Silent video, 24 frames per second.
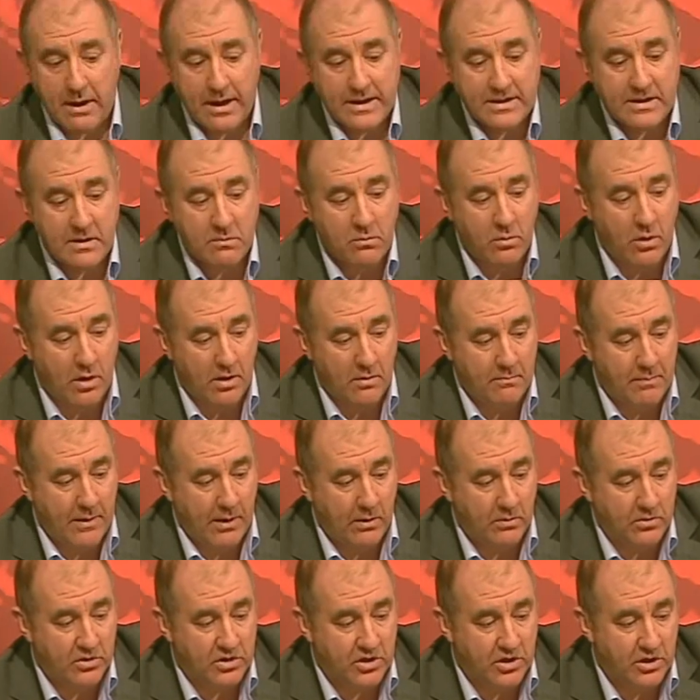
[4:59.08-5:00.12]
amazing what
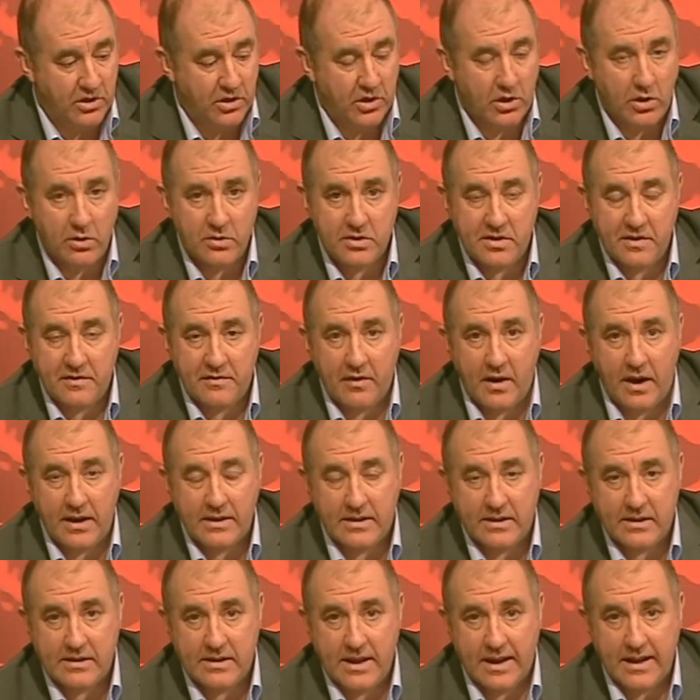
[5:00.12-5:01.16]
belts can do to
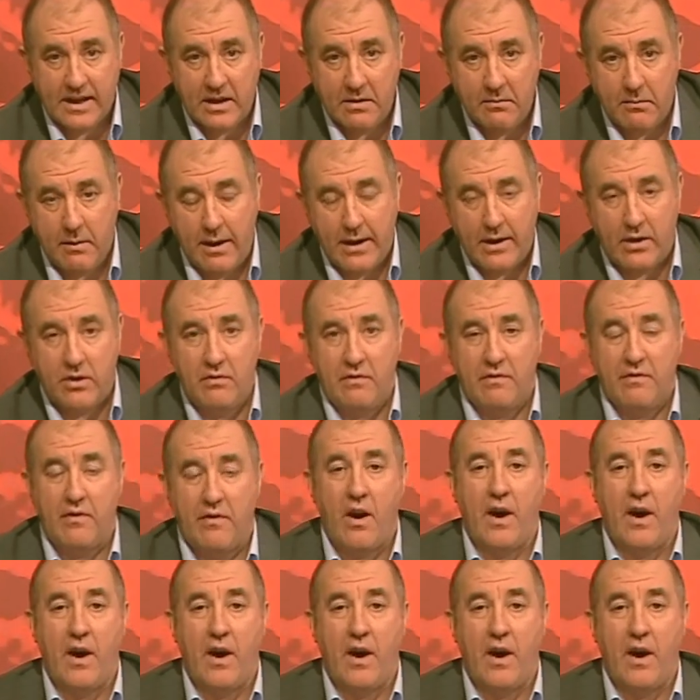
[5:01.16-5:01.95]
fighters. They can make good